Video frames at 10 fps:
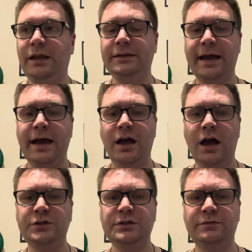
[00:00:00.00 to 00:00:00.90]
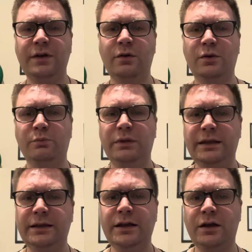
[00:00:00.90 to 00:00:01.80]
Yeah, I just felt
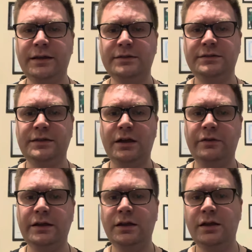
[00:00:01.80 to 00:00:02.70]
completely unnecessary.